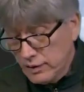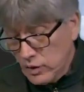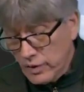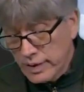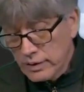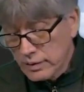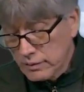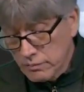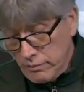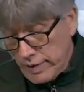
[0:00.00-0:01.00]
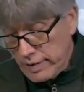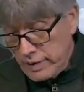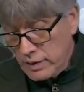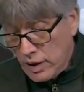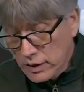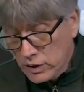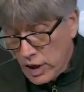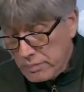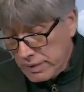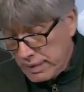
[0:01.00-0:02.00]
another very hot
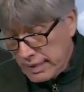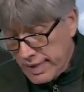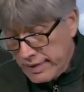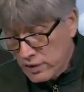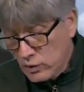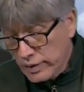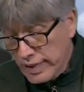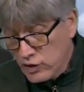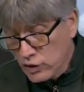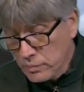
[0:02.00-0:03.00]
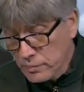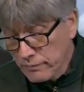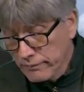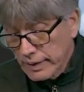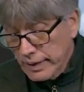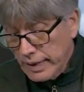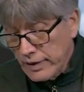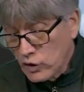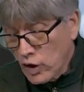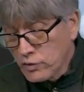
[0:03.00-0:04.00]
topic in higher education,
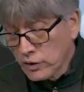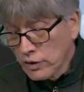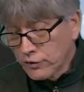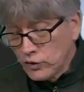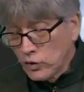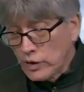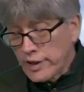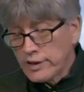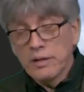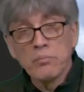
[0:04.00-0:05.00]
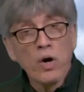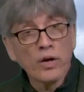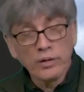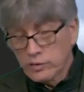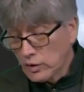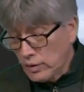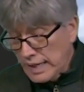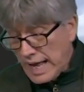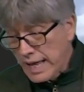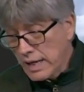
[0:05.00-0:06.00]
adoption of new learning models,
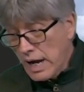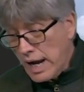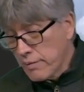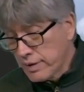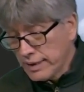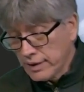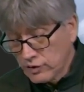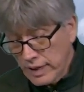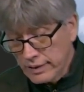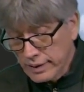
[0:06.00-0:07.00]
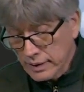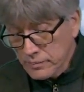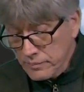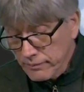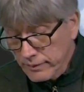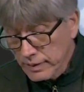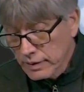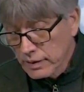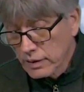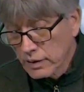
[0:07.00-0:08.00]
online, hybrid, etc.
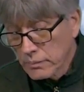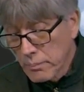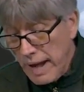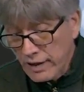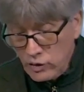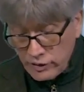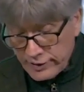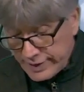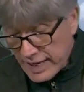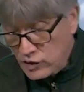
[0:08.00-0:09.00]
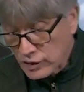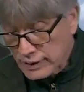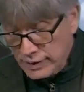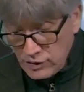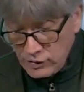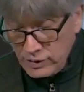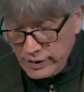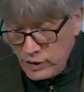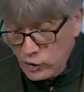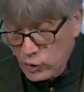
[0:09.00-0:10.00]
Micro-credentialing is in
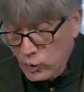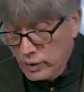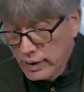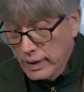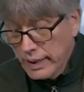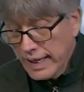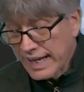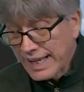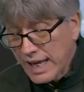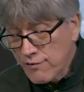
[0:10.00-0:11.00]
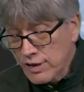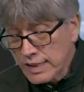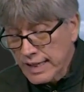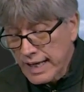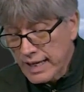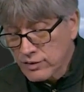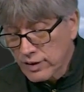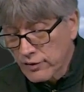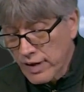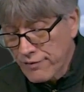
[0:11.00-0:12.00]
there too. And everything
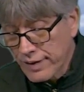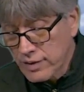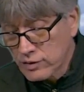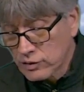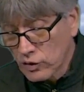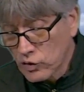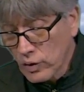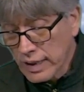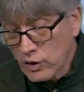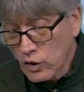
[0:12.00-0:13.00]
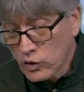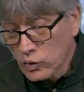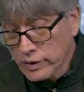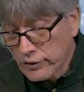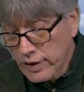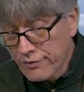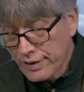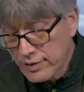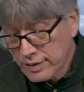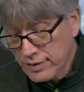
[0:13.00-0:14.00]
has references, so you can go to the
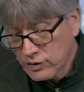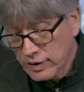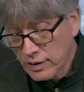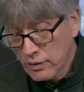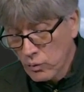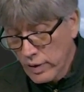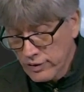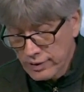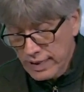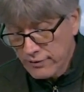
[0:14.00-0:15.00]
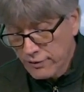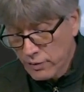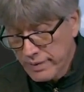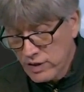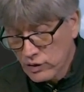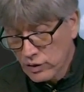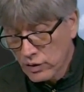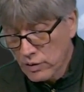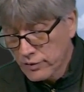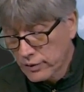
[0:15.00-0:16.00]
reference and see where is that information
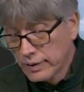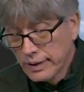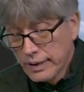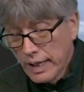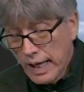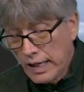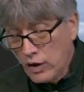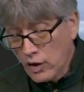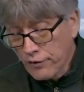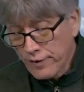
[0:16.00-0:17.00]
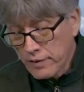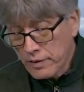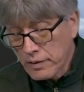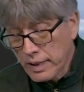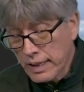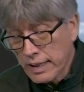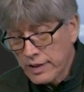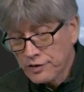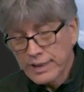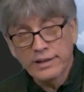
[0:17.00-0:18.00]
come from. A lot of
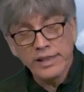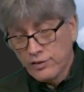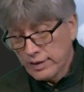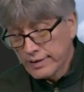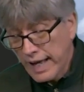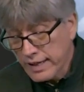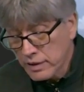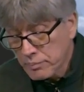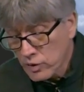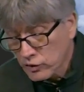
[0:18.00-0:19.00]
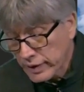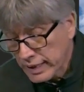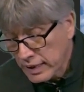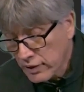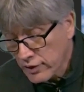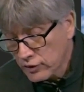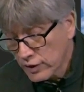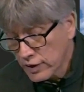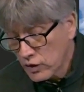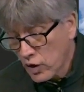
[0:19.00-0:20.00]
statistics, 90%
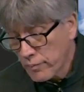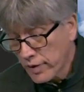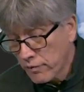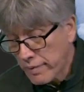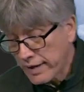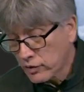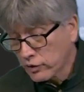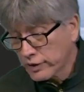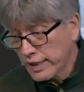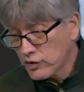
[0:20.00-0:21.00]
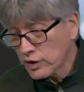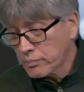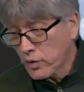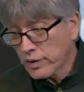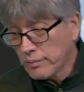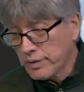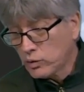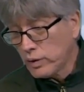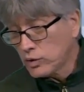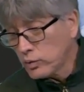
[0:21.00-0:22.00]
increase in the number of micro-credential programs
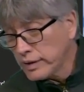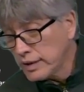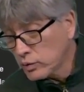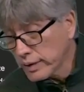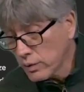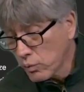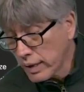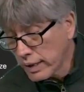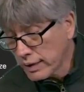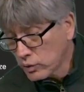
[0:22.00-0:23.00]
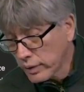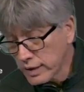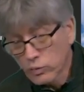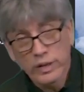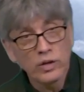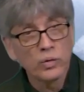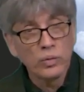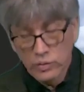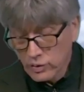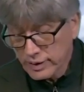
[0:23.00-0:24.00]
between 2021 and
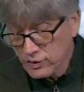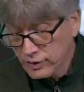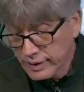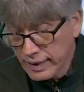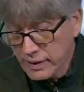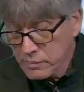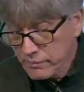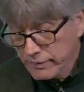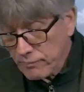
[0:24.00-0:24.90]
2022, you can see that,